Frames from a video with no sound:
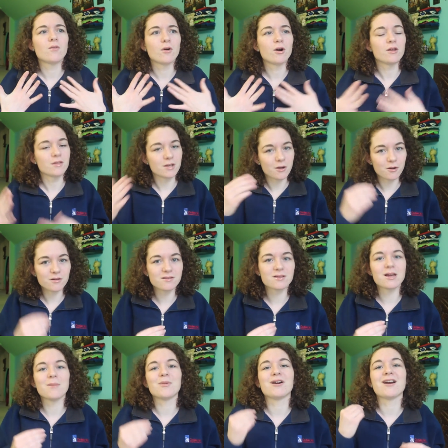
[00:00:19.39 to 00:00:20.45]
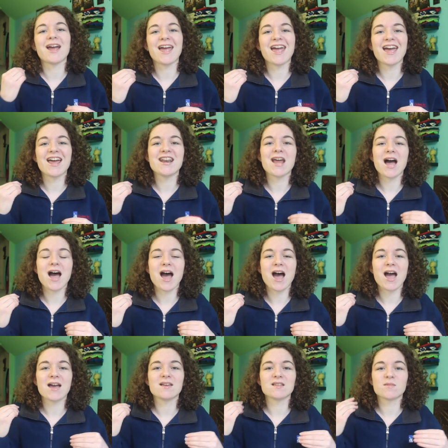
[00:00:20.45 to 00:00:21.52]
for the whole summer and
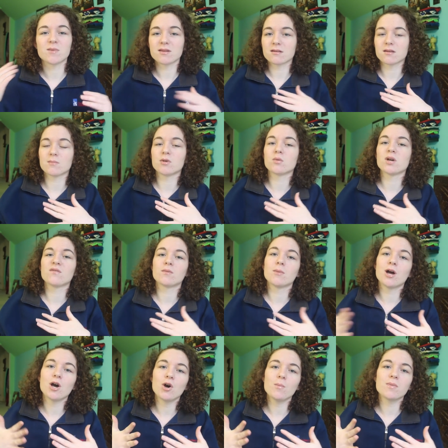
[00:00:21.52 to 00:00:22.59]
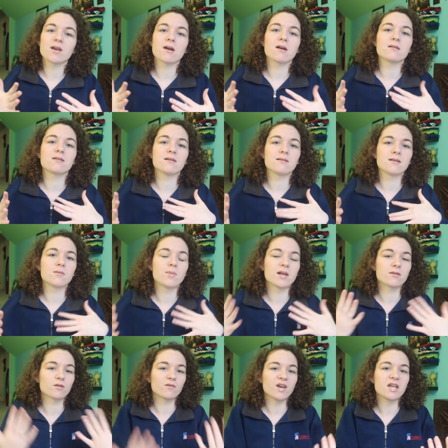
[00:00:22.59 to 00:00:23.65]
I spent the summer away from home because it's in
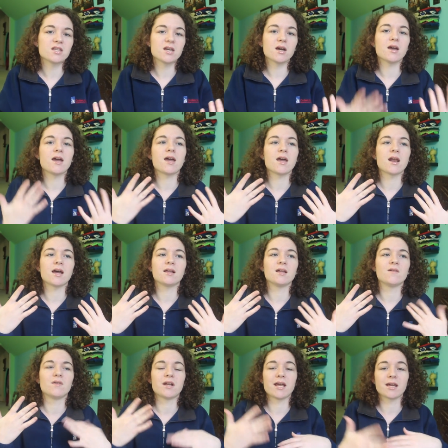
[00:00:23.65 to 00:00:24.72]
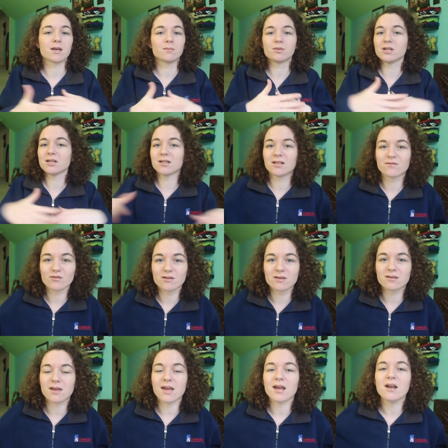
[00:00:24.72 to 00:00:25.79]
Pennsylvania and I live in a completely different
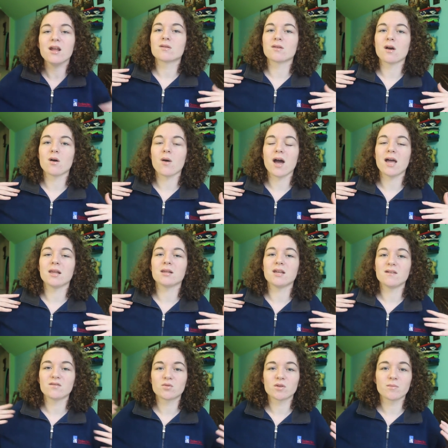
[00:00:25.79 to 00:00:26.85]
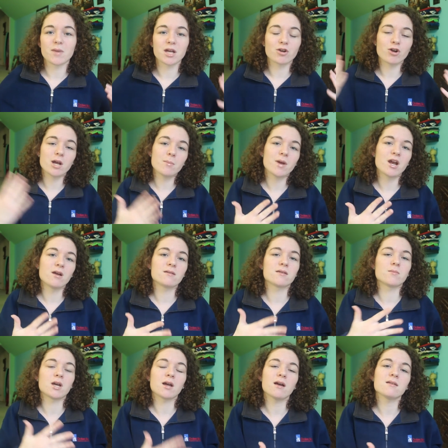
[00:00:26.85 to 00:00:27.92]
state. So I lived with my grandparents
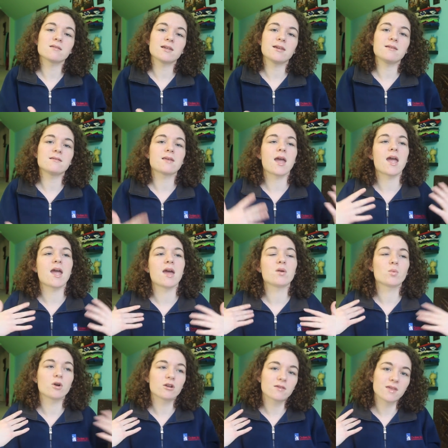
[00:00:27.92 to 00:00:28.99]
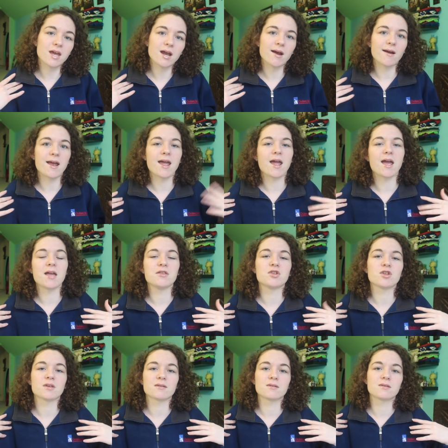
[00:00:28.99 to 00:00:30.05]
and my cousins and worked there and
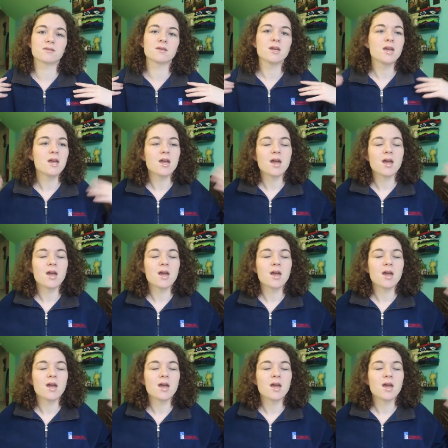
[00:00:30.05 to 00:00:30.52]
just